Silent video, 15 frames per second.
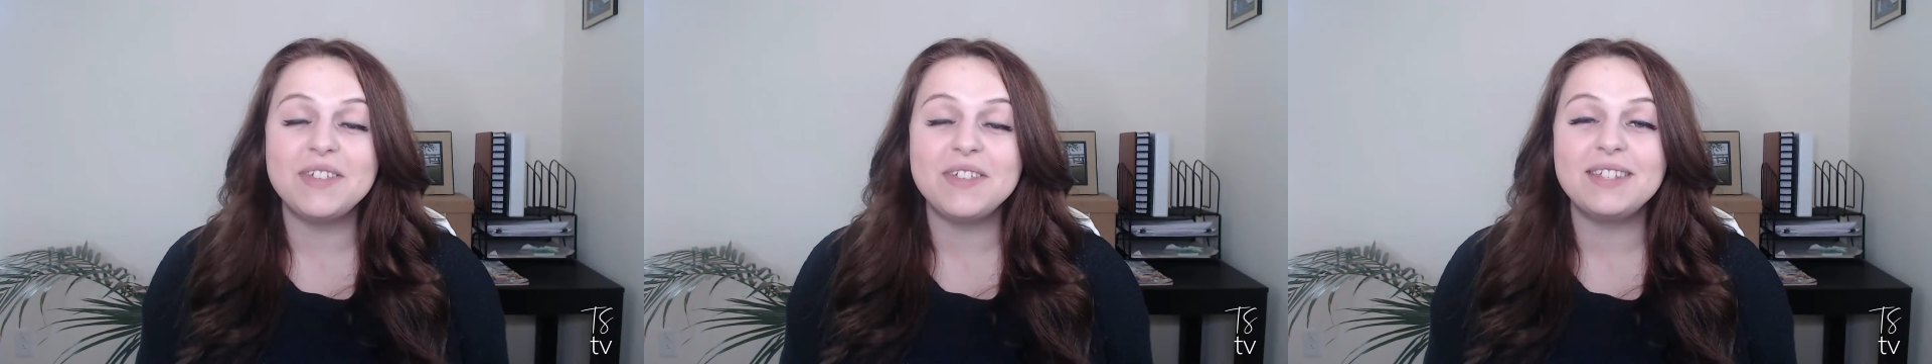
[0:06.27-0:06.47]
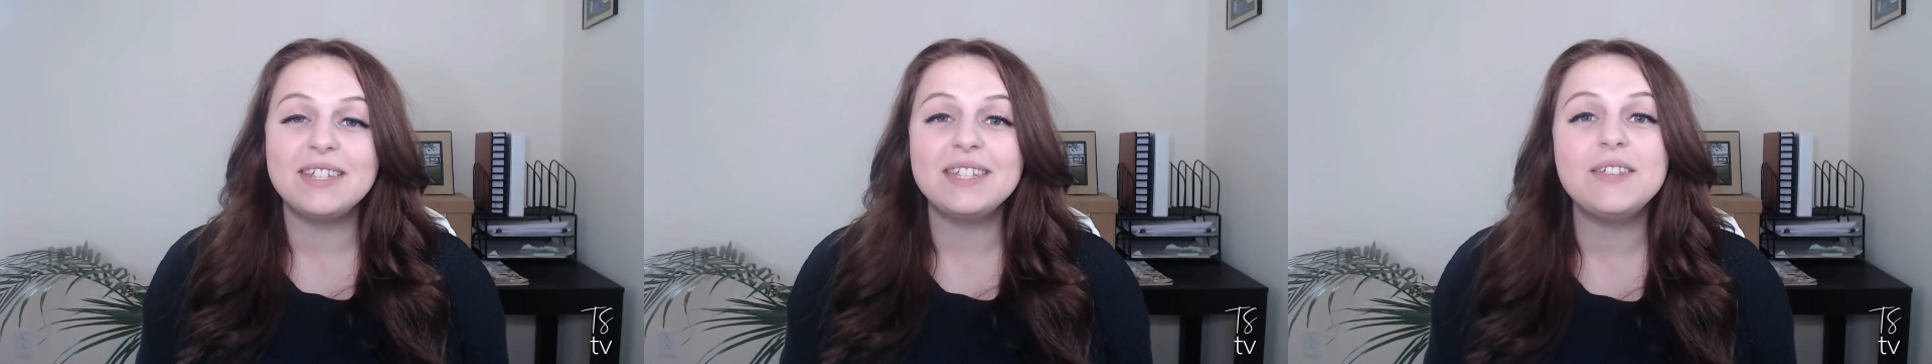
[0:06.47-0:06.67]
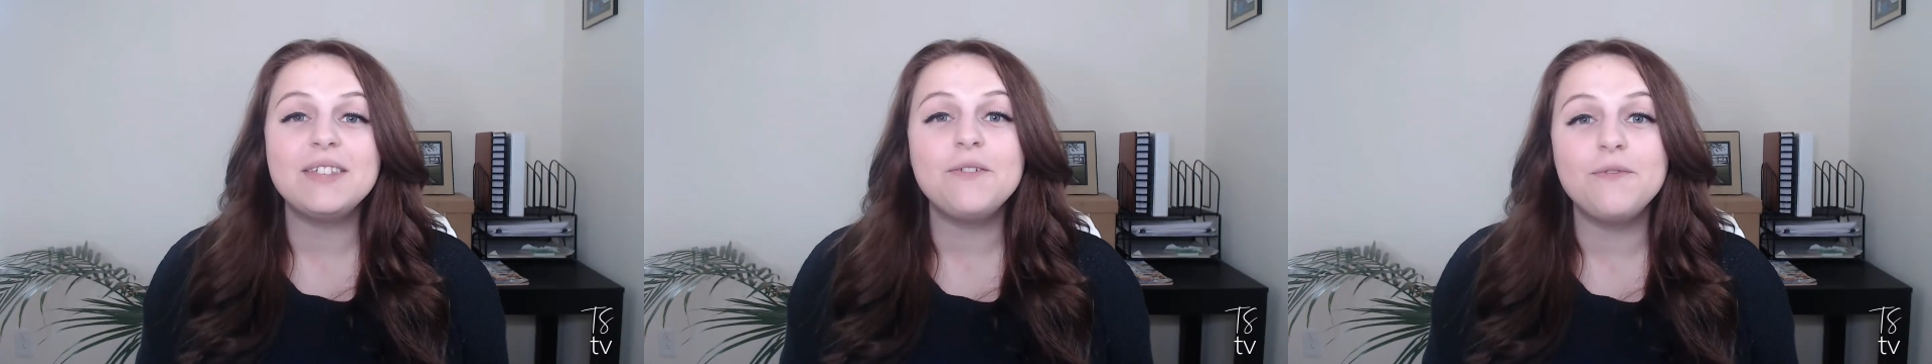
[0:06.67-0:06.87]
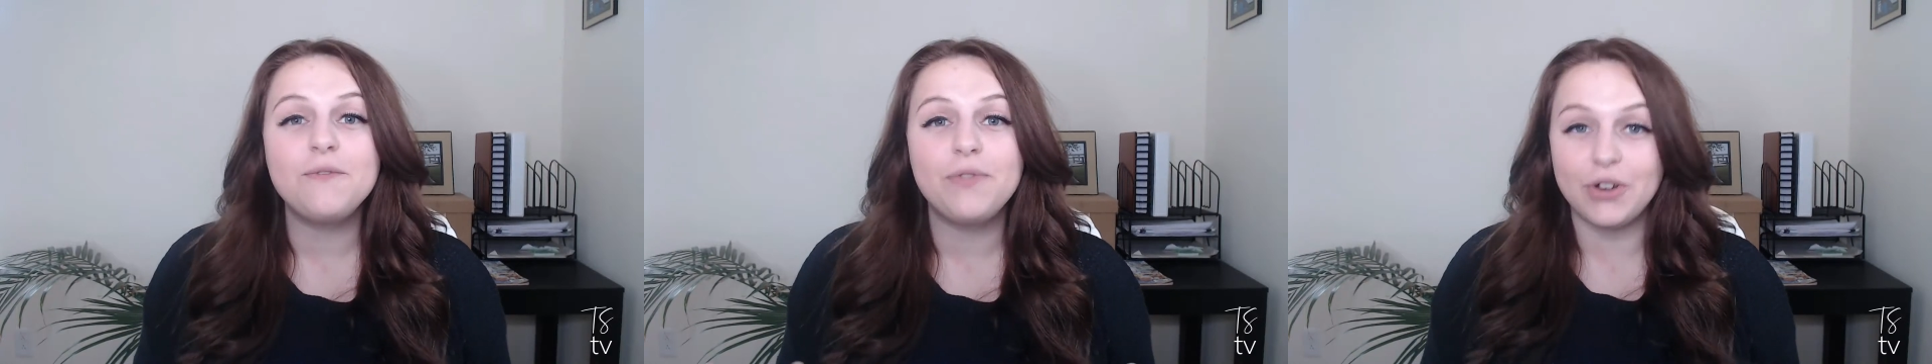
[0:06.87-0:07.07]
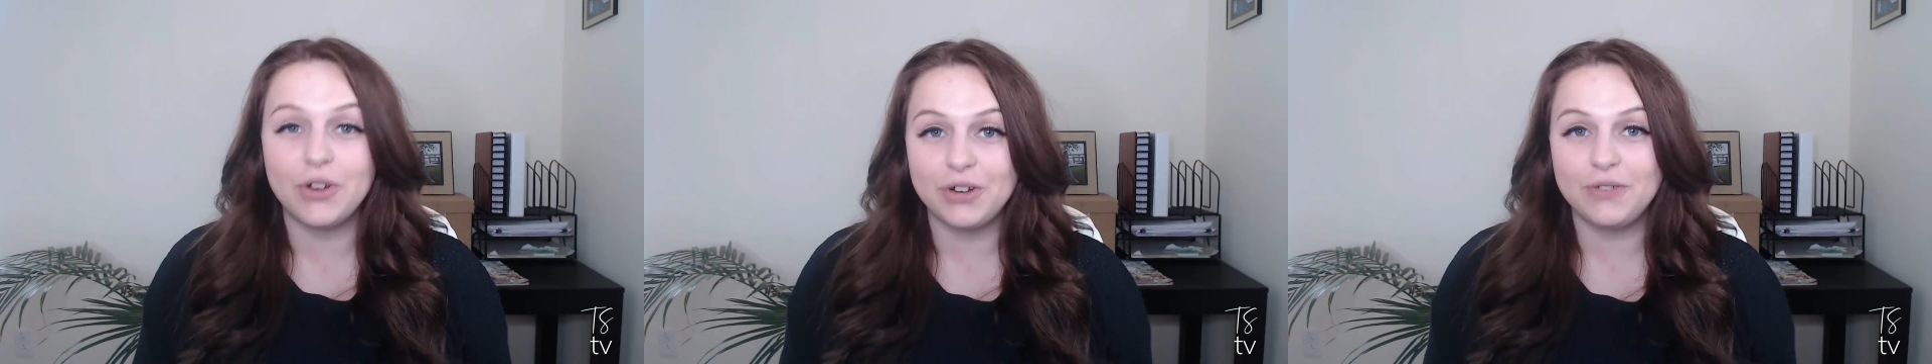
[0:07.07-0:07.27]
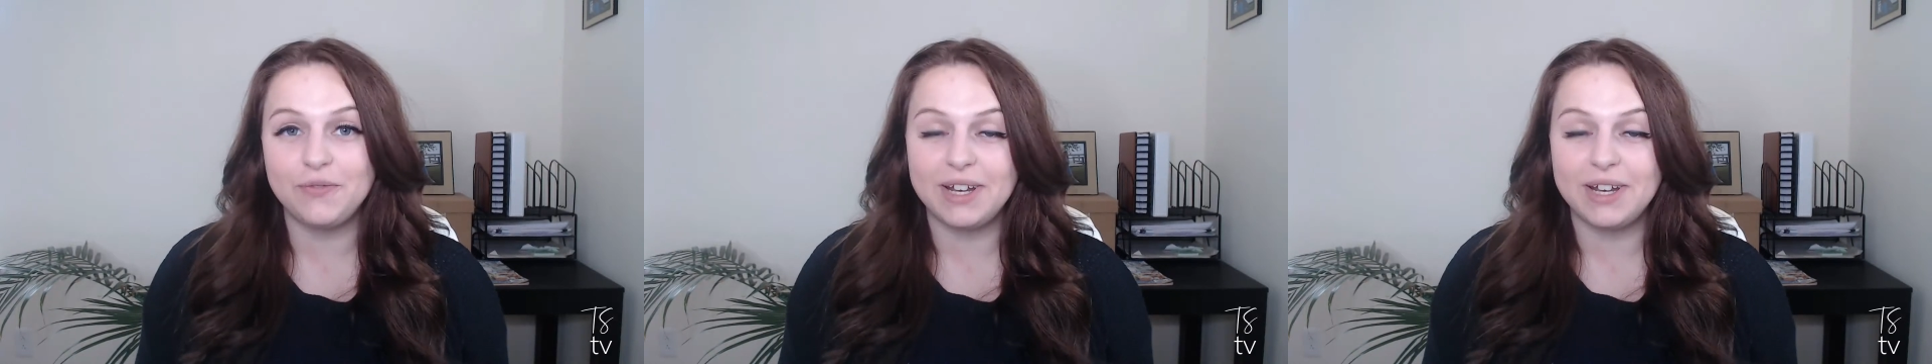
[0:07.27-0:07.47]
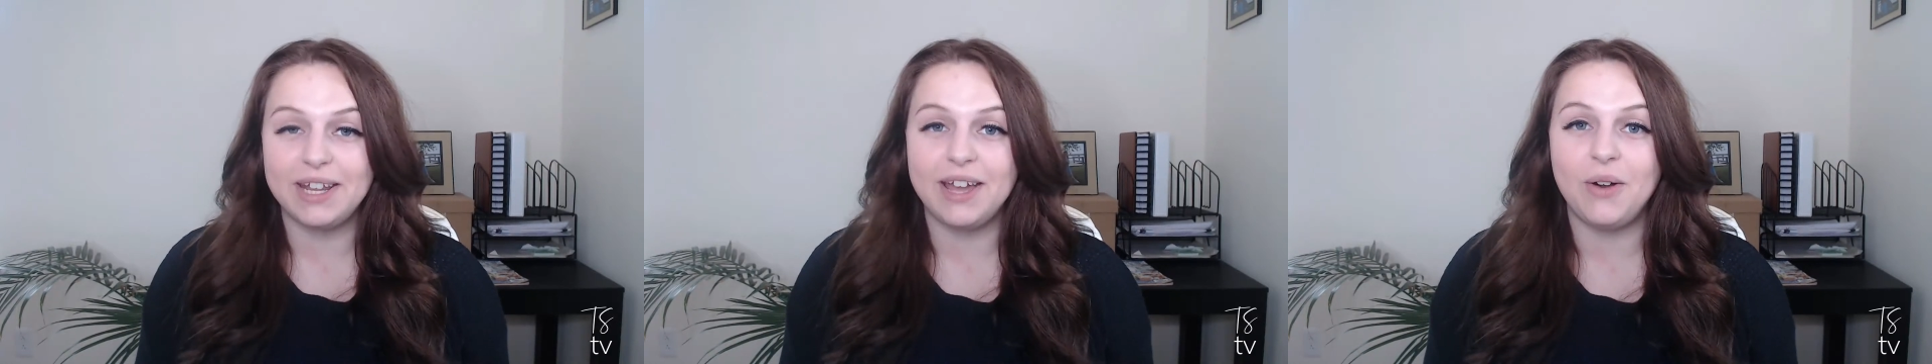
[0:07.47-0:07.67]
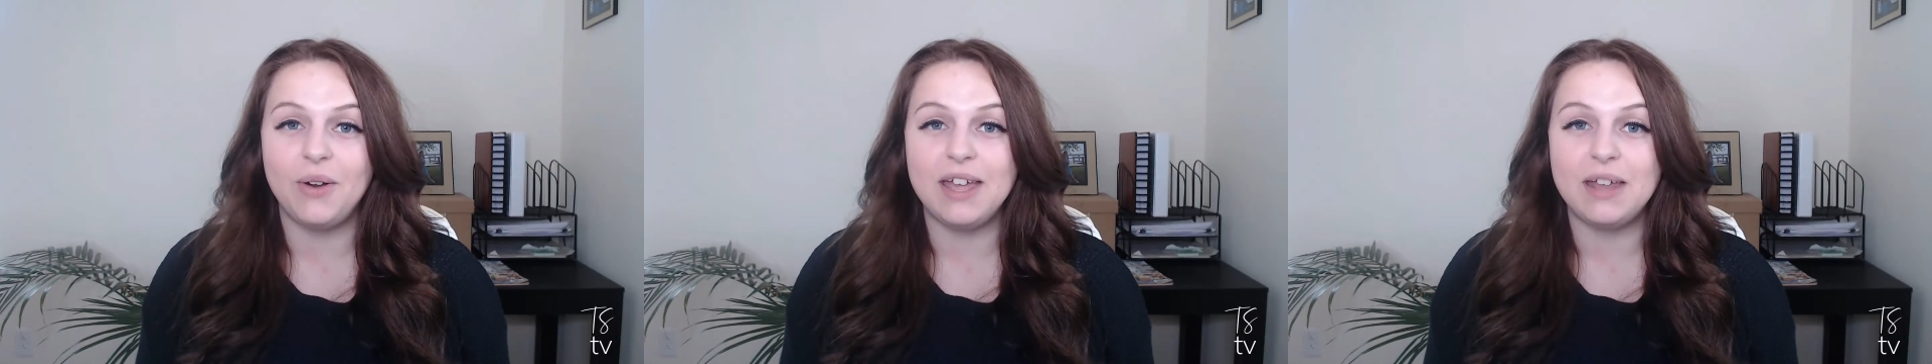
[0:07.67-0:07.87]
This is the third
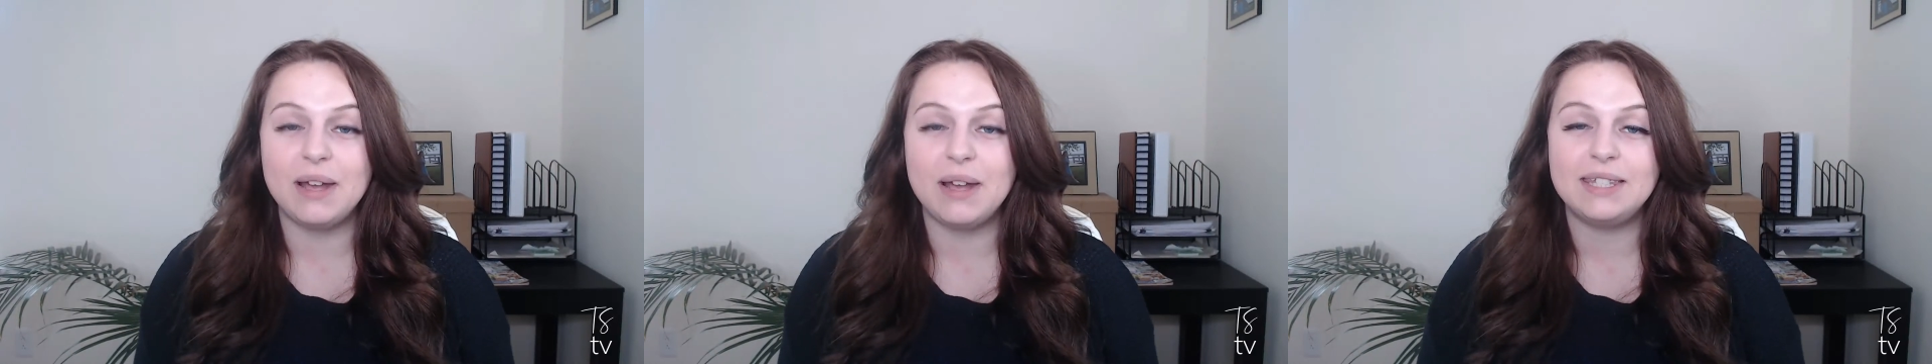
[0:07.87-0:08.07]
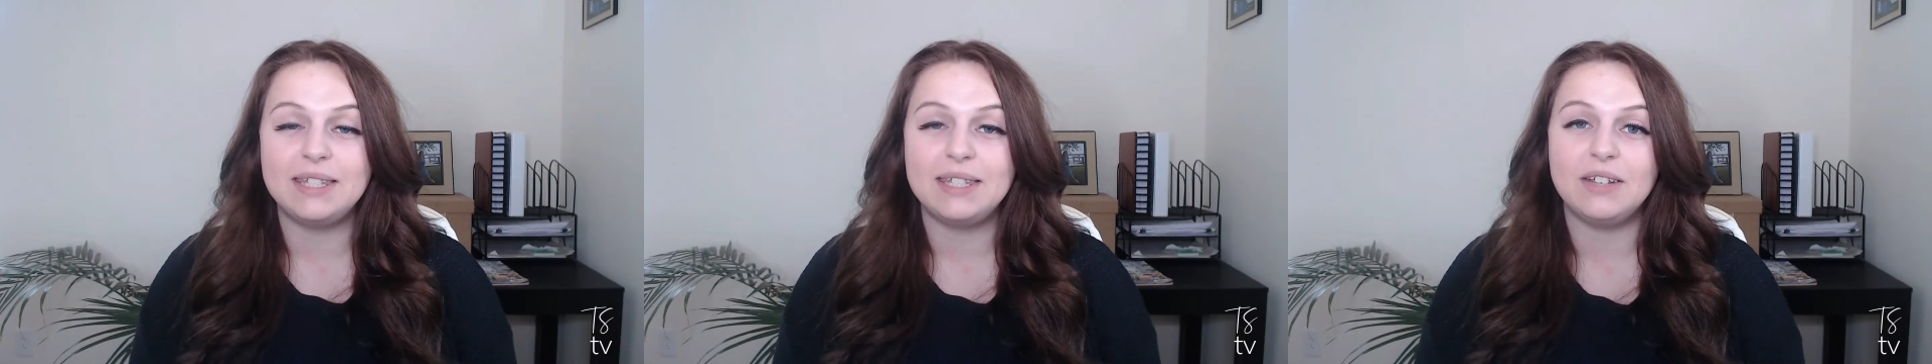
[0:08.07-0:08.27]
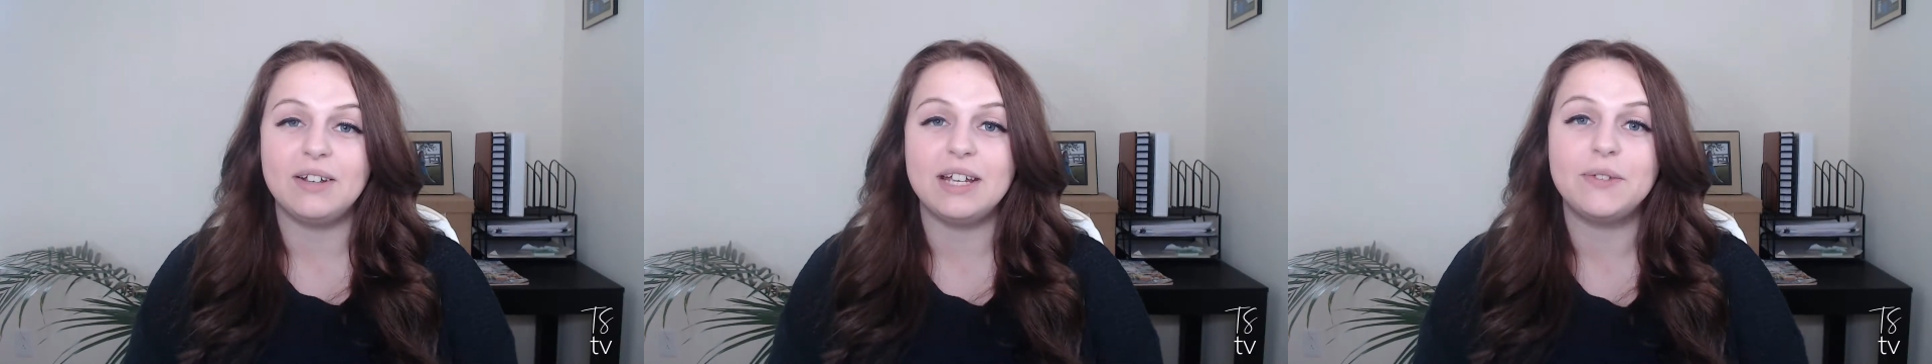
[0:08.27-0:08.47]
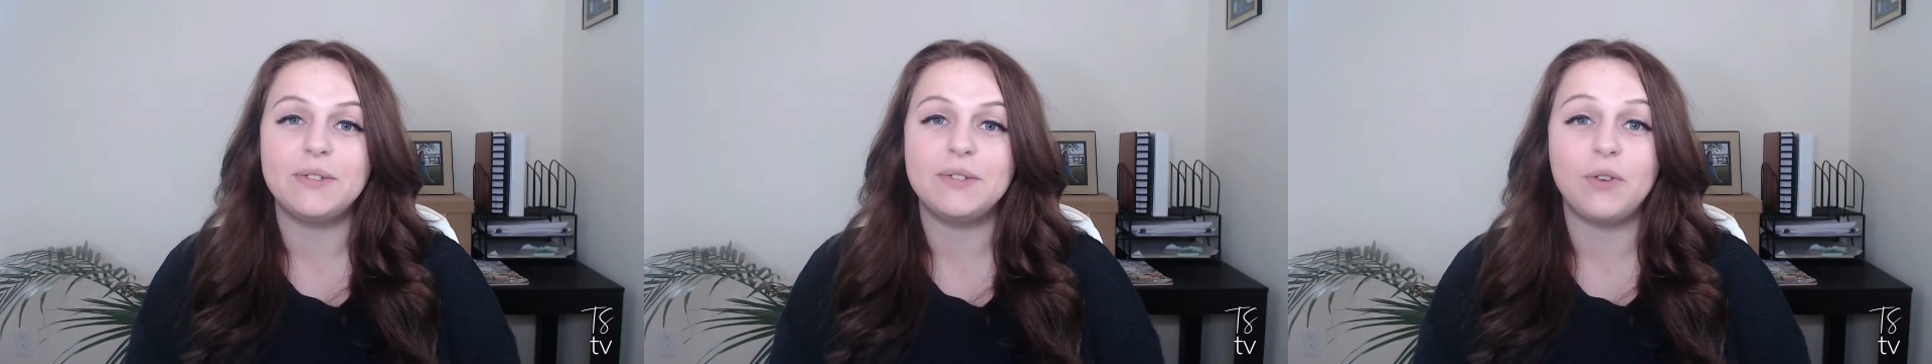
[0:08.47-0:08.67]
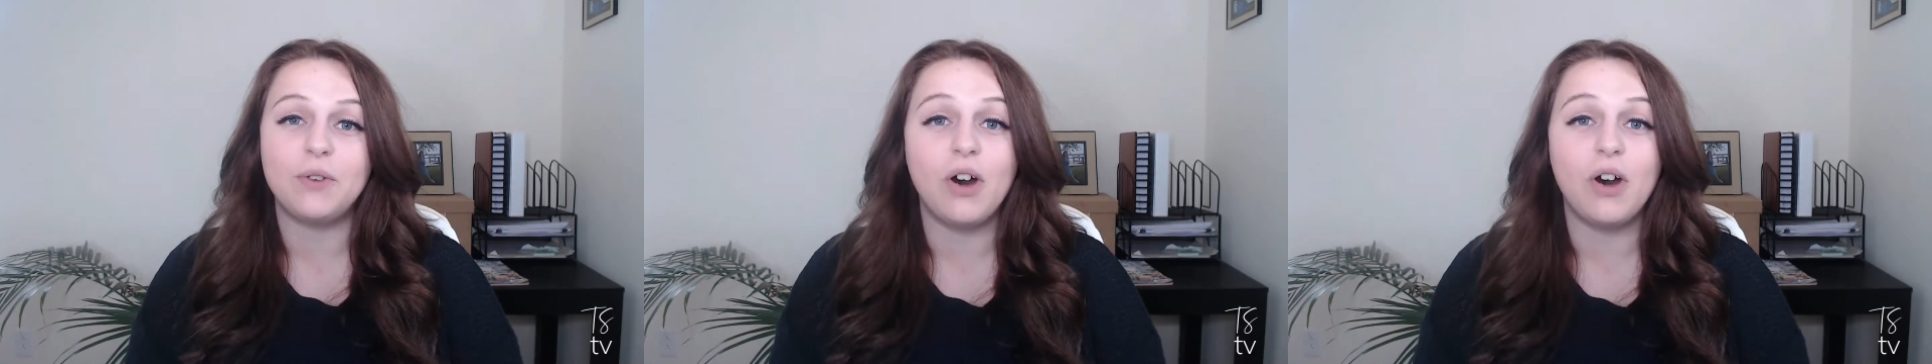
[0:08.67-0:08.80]
video in my series